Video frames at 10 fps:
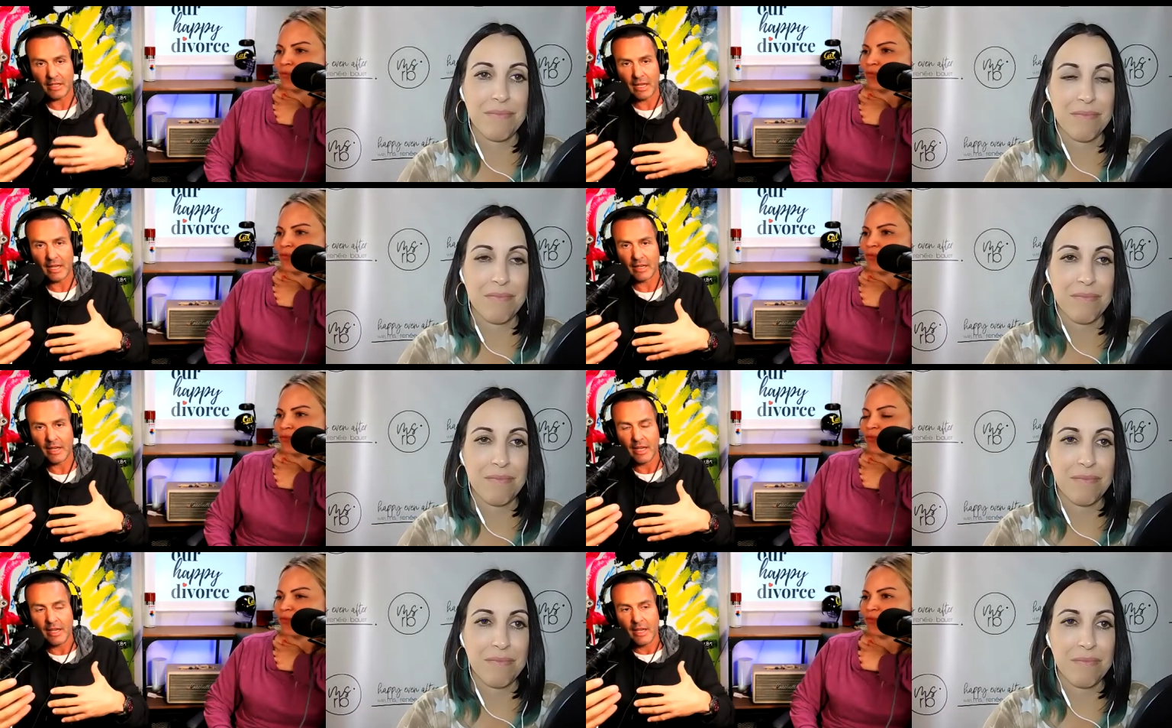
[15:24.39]
Speaker 1: And
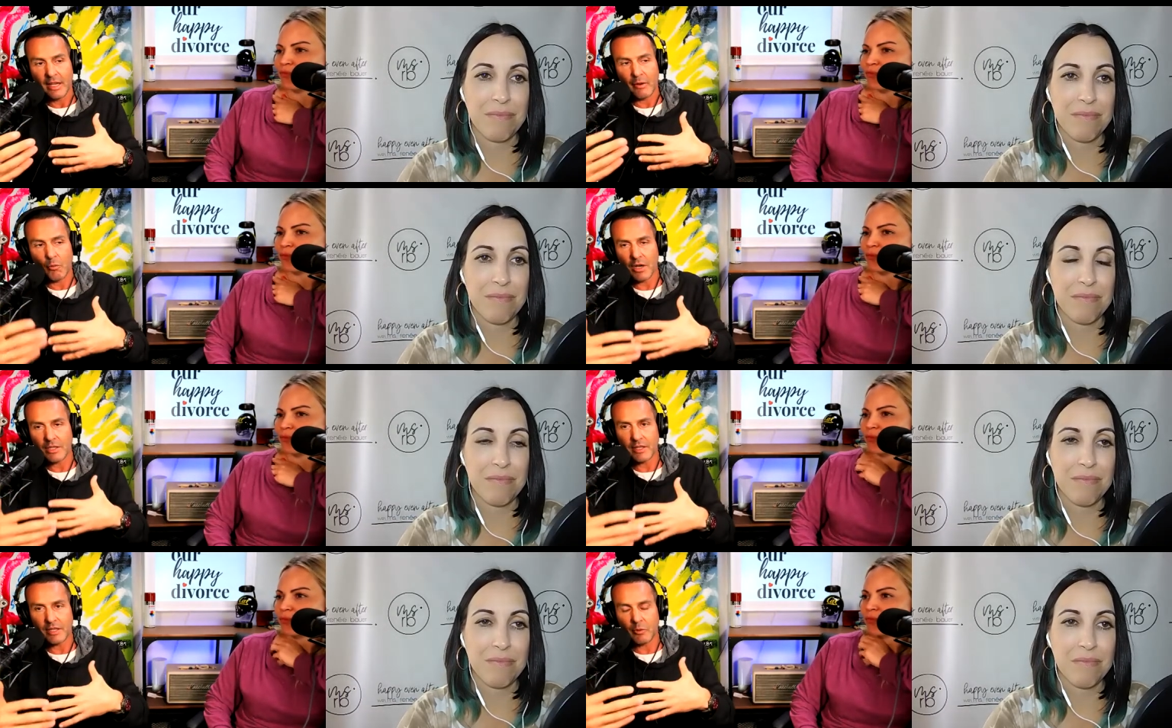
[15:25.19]
it wasn't
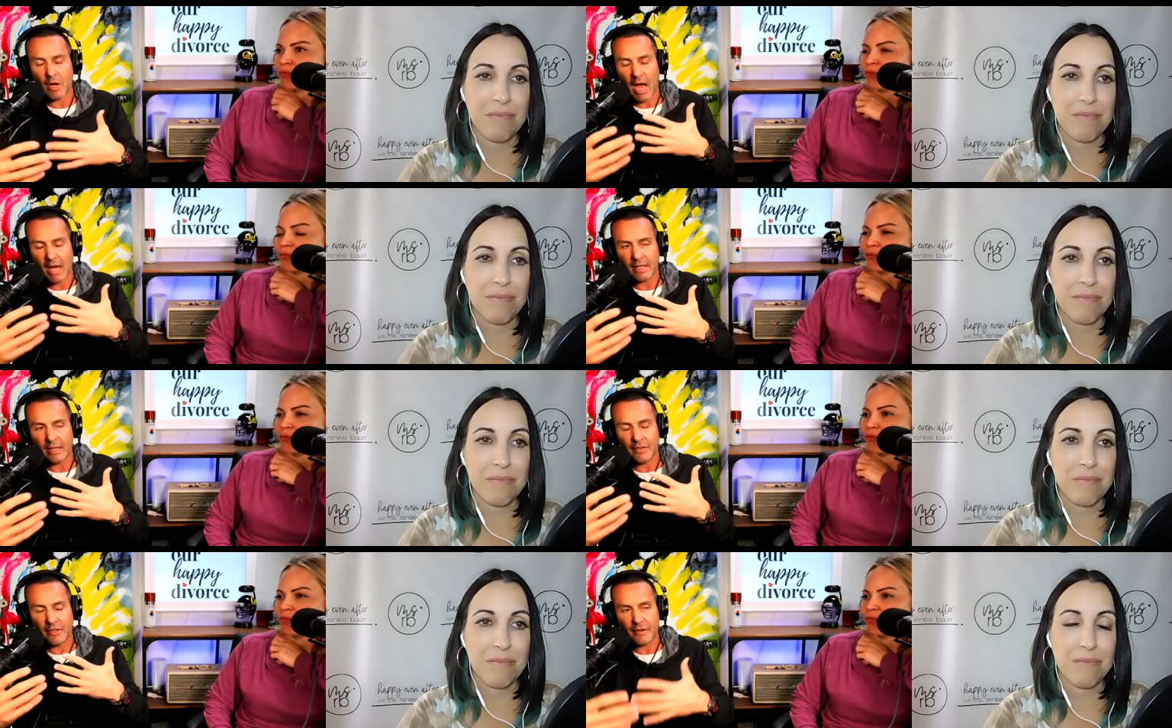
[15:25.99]
that I, and
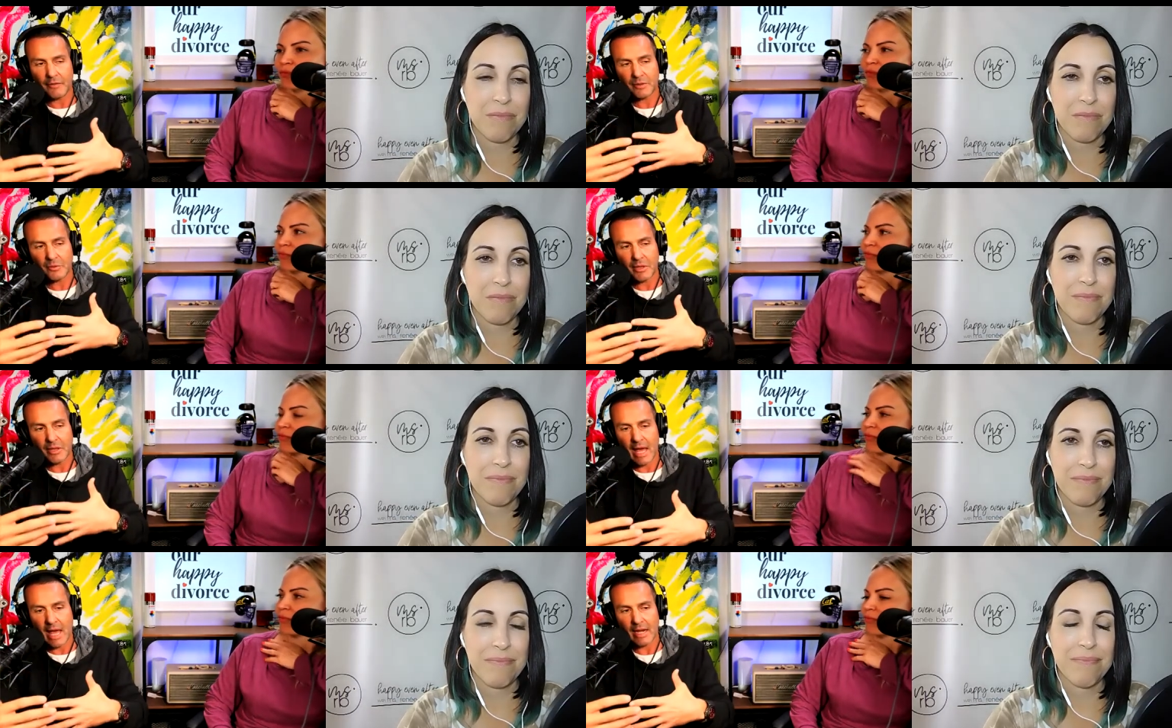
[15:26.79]
the difference between
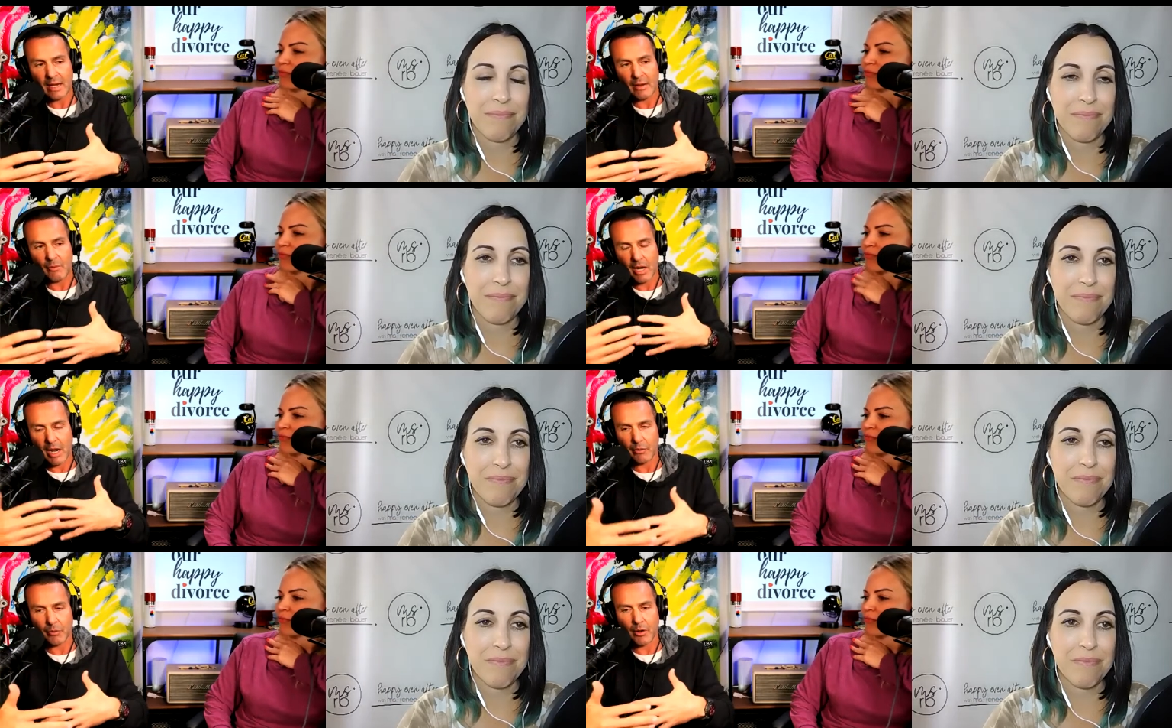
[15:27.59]
that and when I
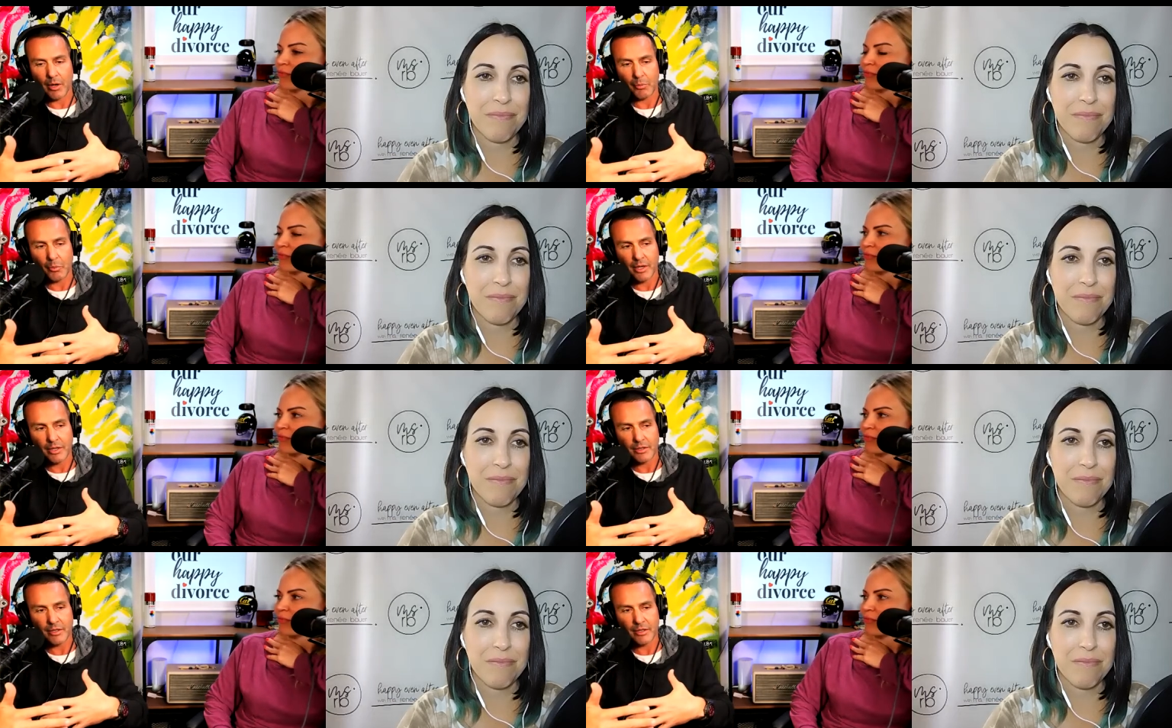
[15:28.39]
grew up was,